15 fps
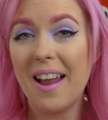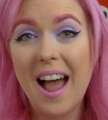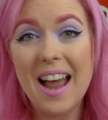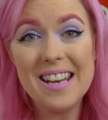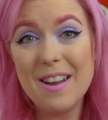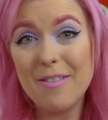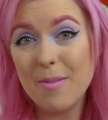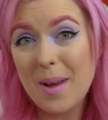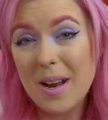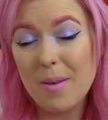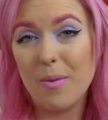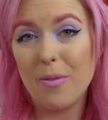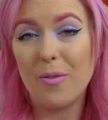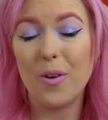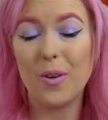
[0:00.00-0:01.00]
I'd never met
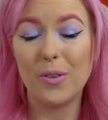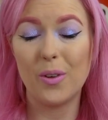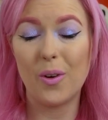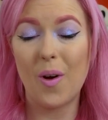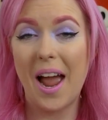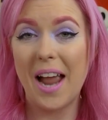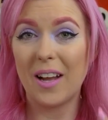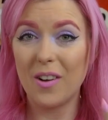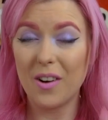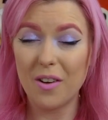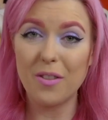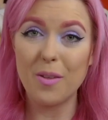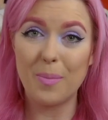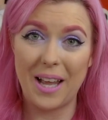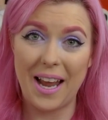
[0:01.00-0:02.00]
him before, so I got
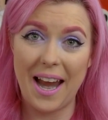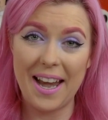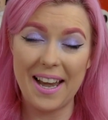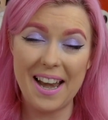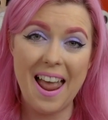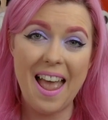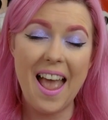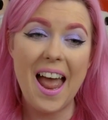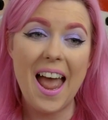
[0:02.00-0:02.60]
off the plane